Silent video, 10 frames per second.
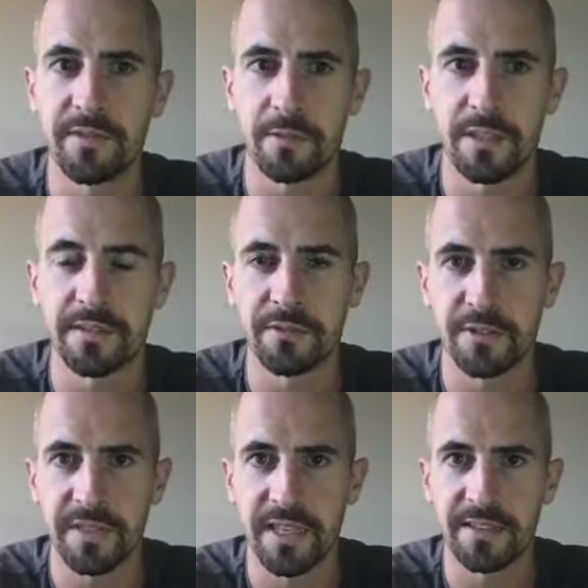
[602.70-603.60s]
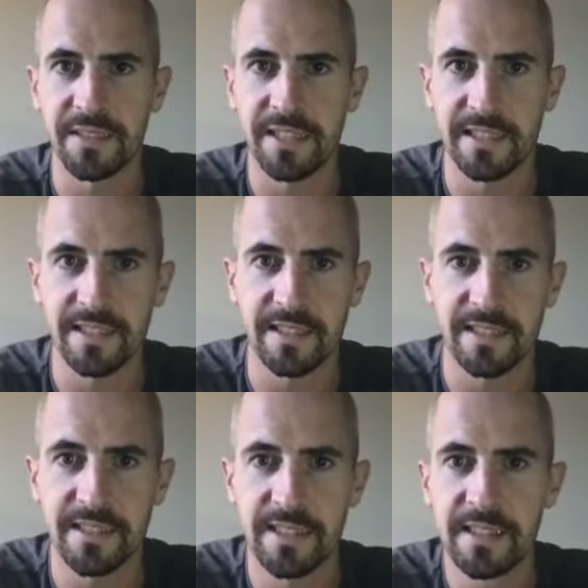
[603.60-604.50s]
or whatever if they're having any of
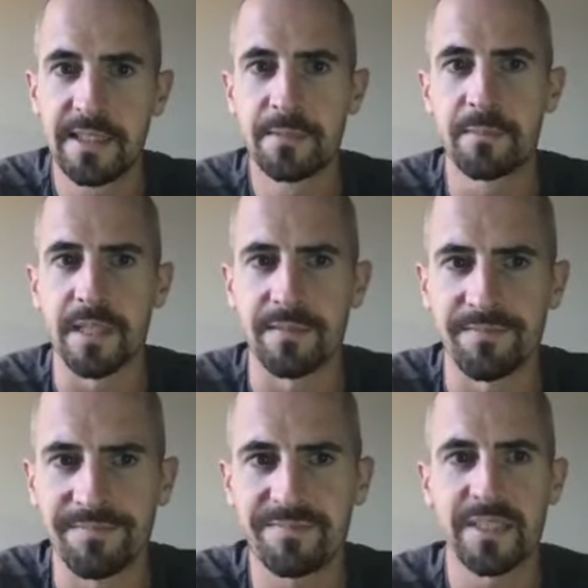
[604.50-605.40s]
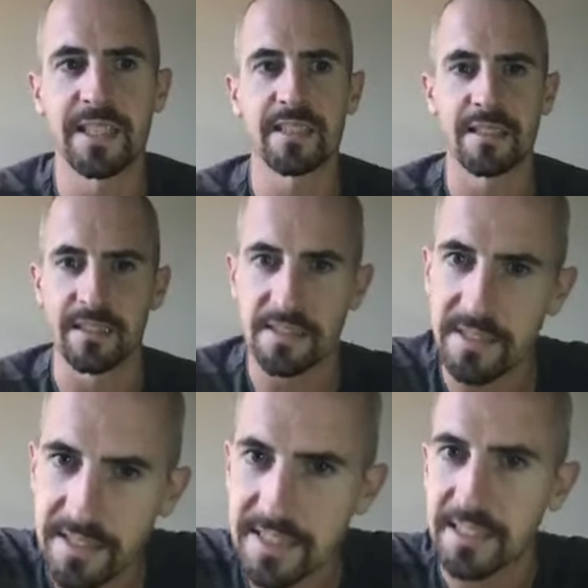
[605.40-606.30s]
that. But I don't know, it's
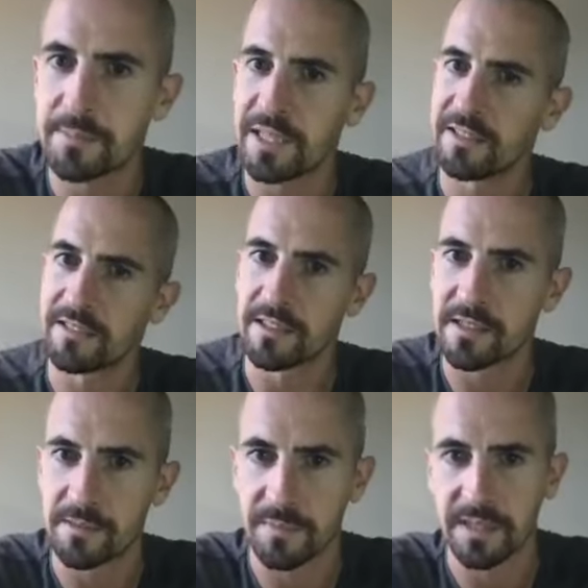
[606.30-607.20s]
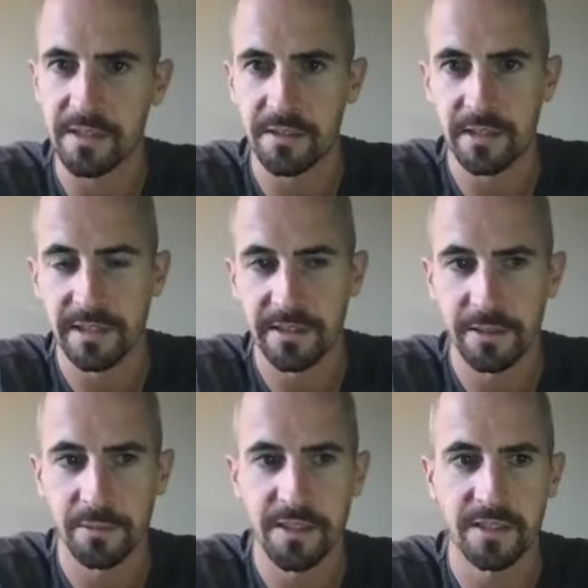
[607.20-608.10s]
not as inspiring as something totally
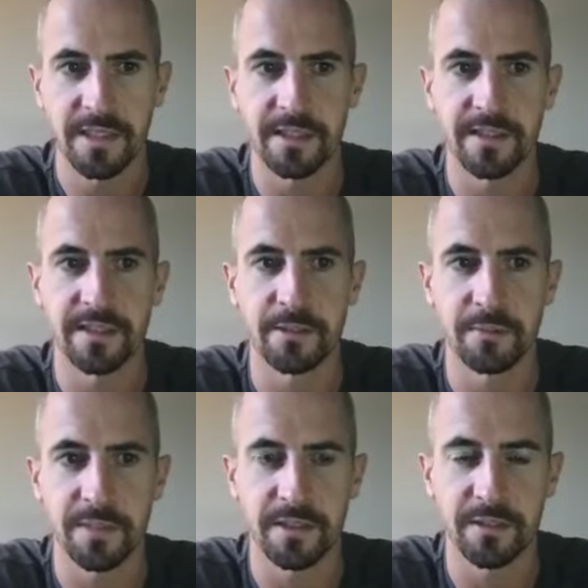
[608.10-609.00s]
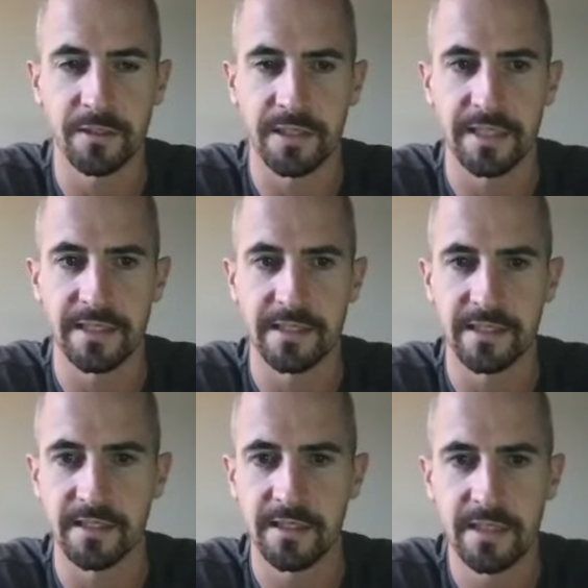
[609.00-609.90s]
new. So that it would be cool to get
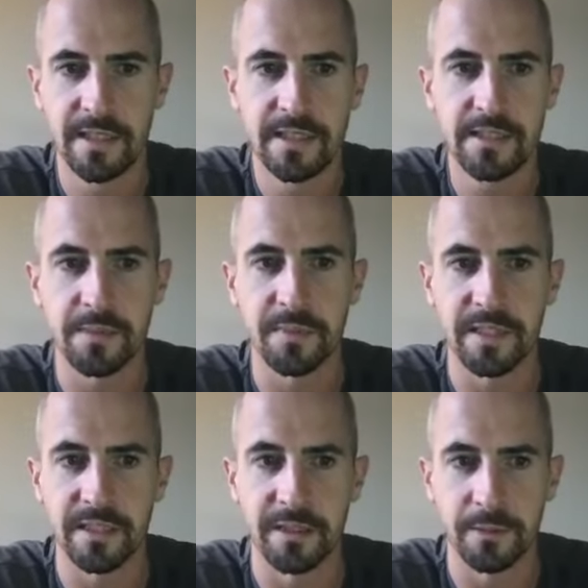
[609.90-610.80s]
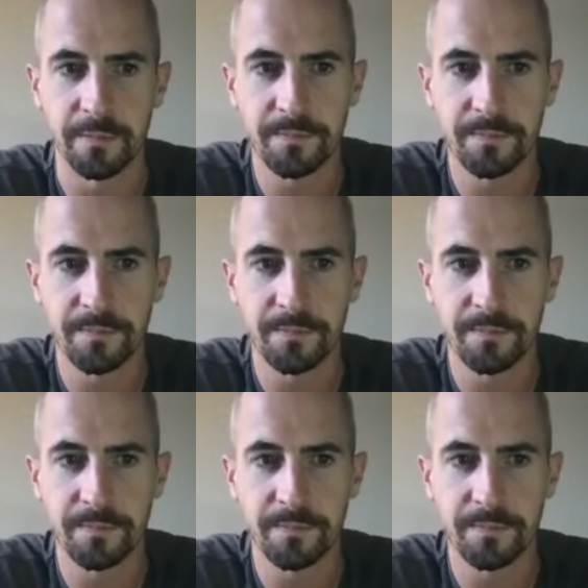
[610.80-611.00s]
into something new.